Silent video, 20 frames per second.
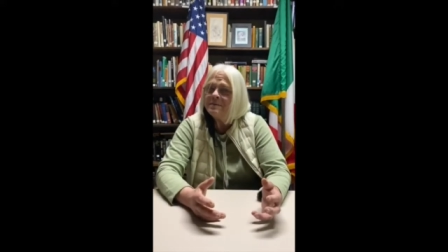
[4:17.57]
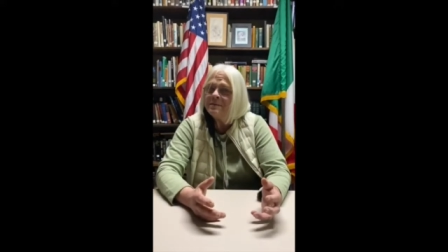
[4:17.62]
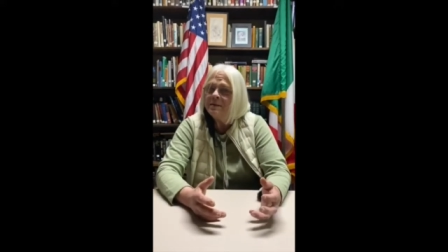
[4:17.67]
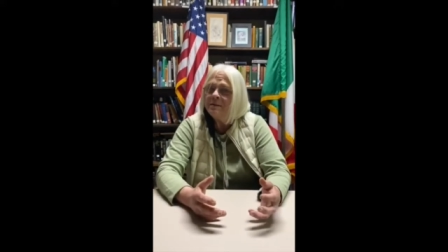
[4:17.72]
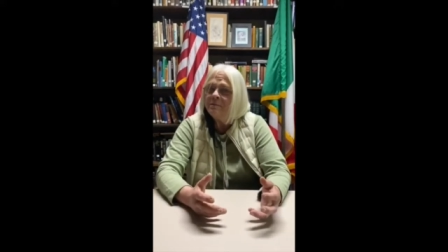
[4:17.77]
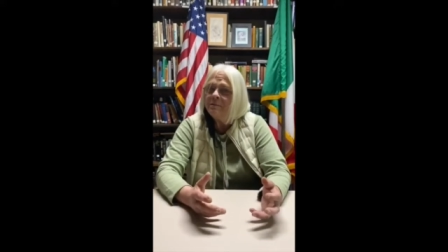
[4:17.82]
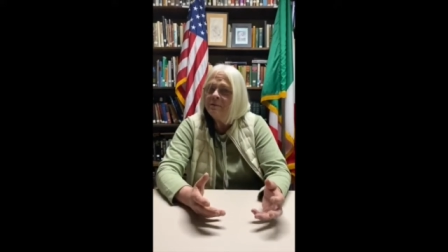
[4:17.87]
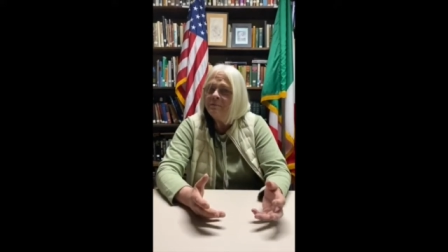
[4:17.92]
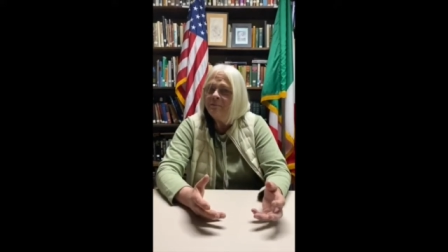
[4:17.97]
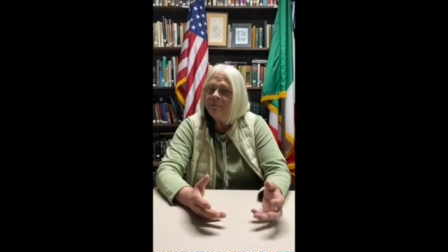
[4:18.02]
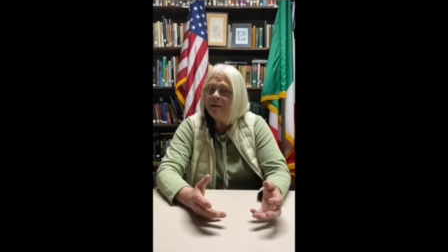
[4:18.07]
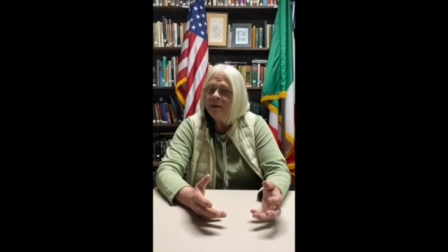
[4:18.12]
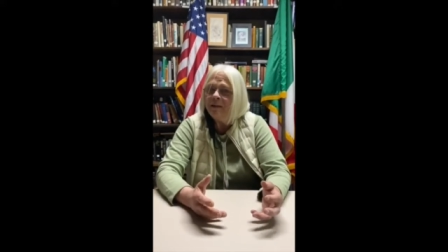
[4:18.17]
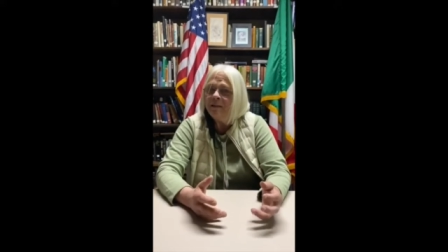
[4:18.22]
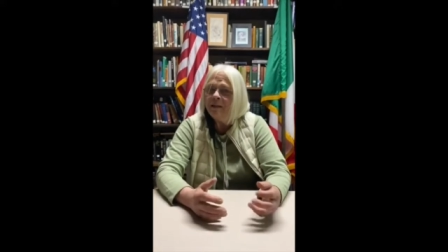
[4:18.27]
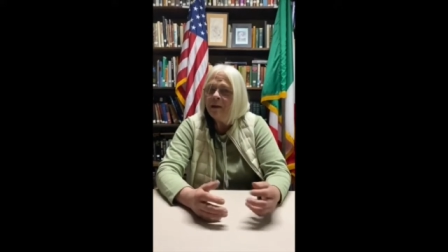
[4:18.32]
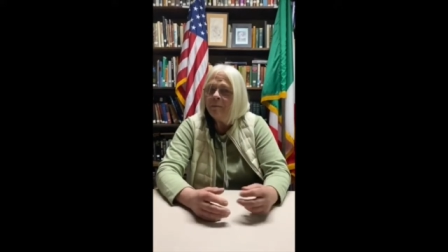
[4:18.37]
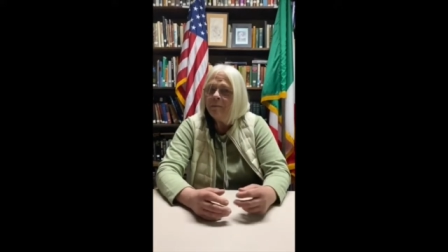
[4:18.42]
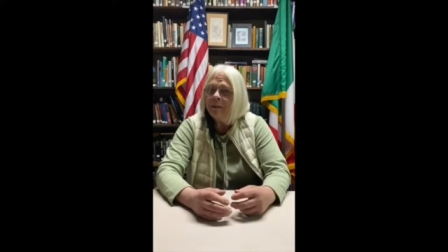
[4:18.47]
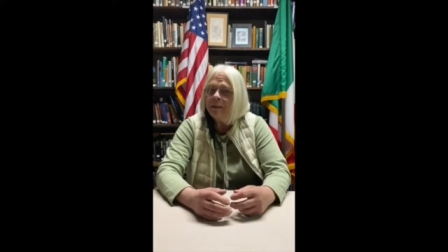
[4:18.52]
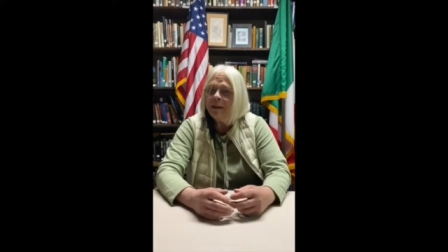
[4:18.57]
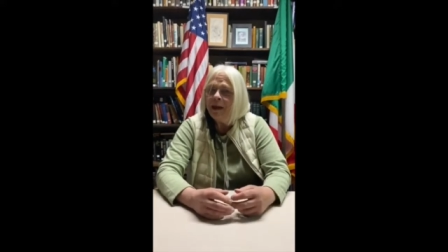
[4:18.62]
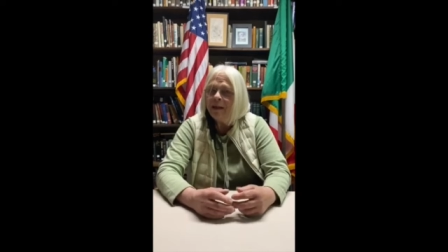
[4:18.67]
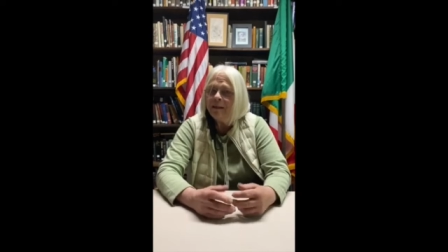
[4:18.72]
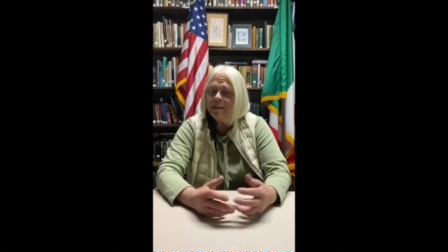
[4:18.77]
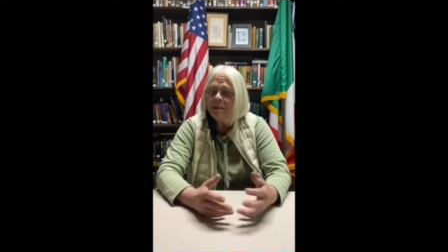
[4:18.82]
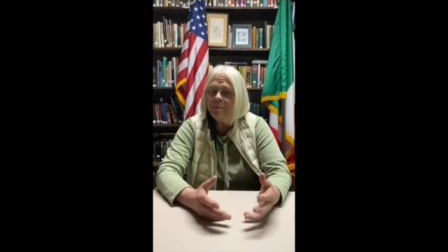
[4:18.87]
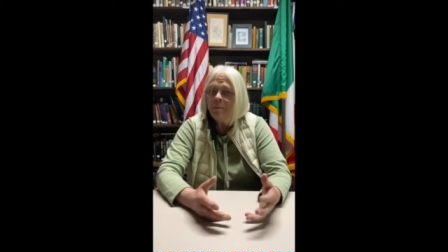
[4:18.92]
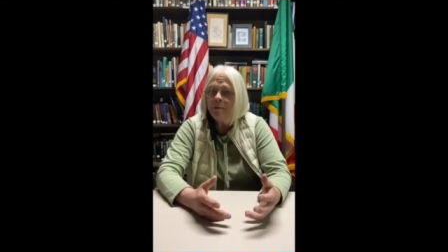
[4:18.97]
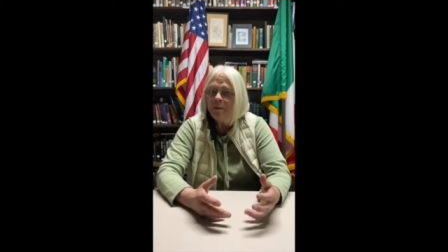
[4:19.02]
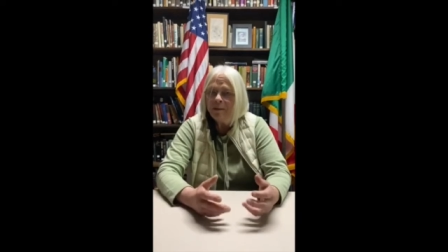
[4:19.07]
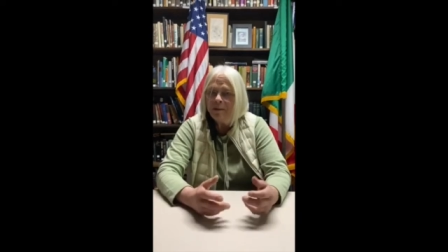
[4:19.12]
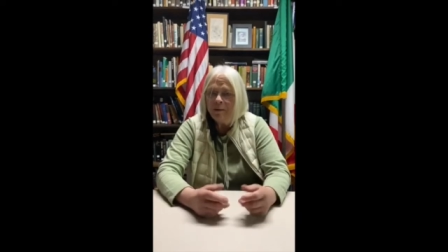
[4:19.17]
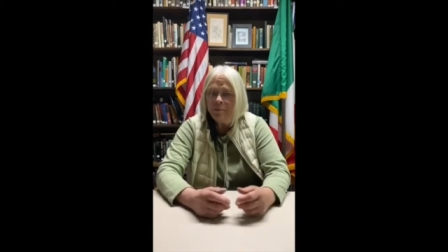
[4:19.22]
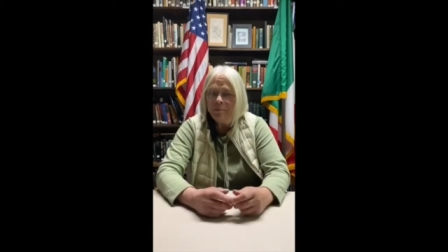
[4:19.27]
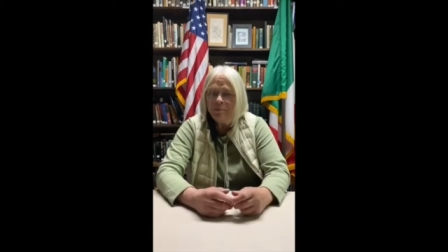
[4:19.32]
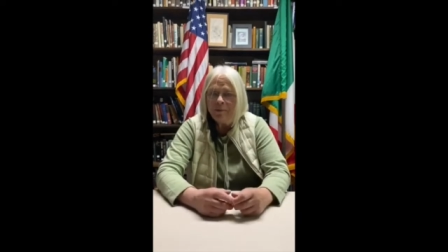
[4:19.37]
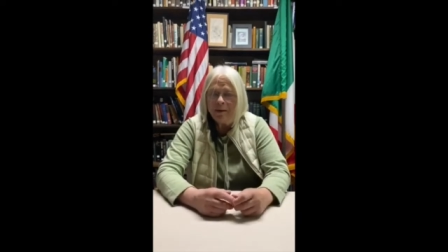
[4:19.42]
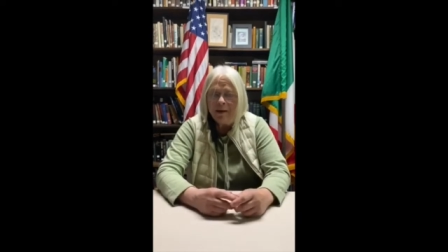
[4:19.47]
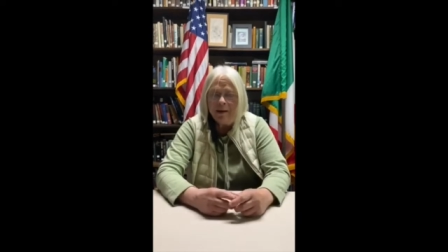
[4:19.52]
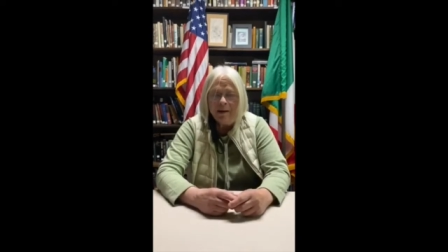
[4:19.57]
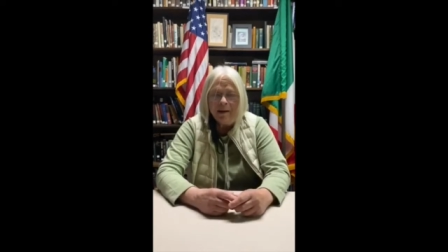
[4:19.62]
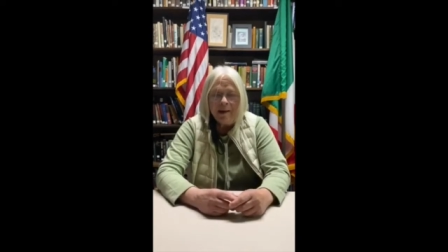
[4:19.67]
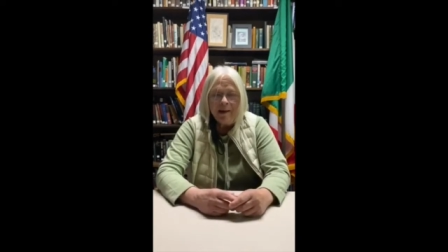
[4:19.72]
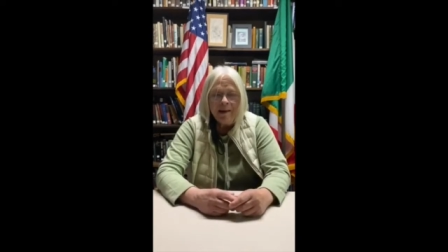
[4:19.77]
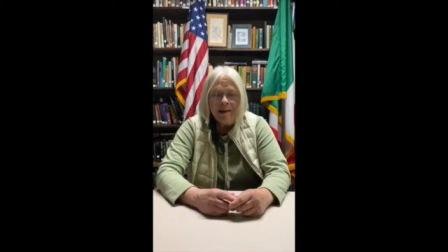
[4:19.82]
He would feed them and get them on their feet.